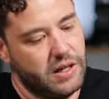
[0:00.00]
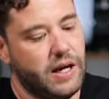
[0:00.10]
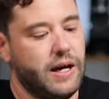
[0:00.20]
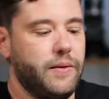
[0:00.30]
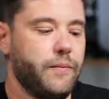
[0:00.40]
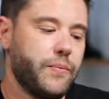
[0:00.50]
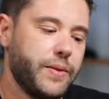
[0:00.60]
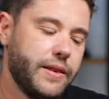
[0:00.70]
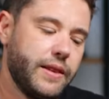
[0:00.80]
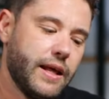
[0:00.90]
And
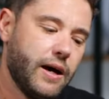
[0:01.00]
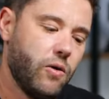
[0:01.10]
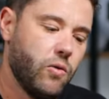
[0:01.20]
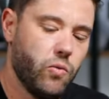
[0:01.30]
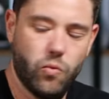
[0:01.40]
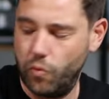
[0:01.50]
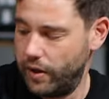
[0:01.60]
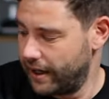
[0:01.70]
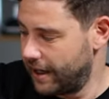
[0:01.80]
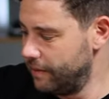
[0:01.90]
now
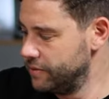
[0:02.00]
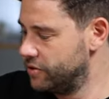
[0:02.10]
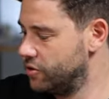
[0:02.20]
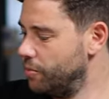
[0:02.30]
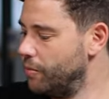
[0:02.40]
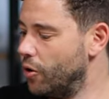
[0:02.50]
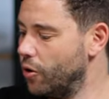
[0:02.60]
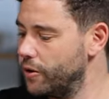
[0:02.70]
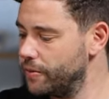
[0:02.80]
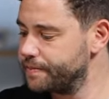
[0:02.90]
when it comes to
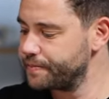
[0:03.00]
milk,